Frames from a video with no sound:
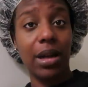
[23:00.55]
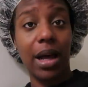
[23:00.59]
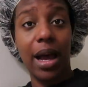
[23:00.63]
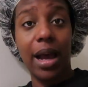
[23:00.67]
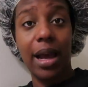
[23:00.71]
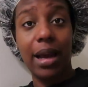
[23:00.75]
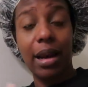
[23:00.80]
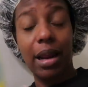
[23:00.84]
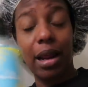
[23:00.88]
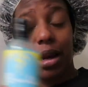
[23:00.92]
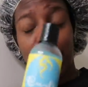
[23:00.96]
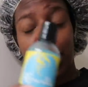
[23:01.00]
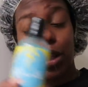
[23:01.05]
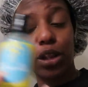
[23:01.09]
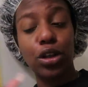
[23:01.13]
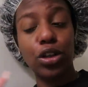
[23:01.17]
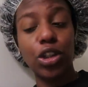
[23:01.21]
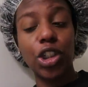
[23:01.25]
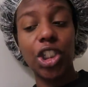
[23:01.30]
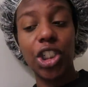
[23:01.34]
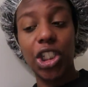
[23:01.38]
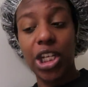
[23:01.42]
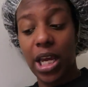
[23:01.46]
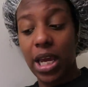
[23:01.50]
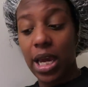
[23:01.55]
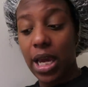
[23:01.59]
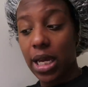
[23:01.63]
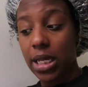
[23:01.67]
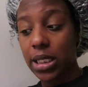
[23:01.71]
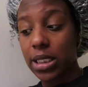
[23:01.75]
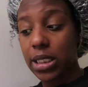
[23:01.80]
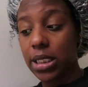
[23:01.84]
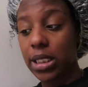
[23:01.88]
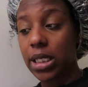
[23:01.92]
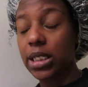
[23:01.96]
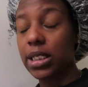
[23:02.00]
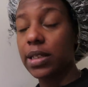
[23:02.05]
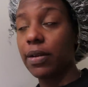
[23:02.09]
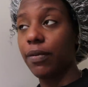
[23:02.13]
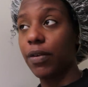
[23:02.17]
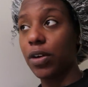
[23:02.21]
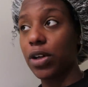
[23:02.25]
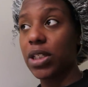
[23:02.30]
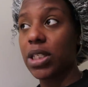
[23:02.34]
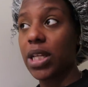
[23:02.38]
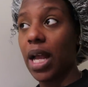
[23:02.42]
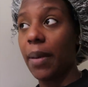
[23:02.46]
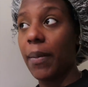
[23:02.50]
line another chance because the
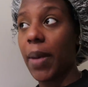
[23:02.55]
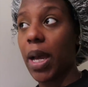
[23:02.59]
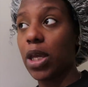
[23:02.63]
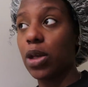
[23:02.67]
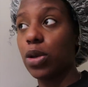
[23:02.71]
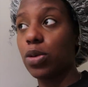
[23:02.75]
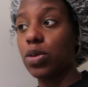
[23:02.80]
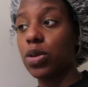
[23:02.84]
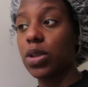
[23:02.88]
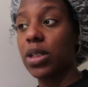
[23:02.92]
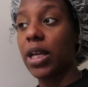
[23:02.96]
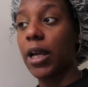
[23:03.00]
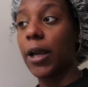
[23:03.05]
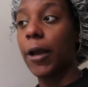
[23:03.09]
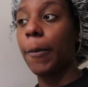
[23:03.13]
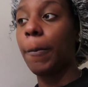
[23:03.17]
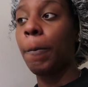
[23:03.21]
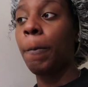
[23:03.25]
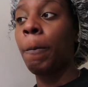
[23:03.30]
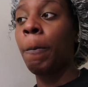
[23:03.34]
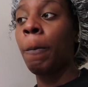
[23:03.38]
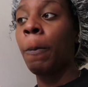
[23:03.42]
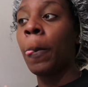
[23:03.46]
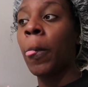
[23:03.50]
first time I used it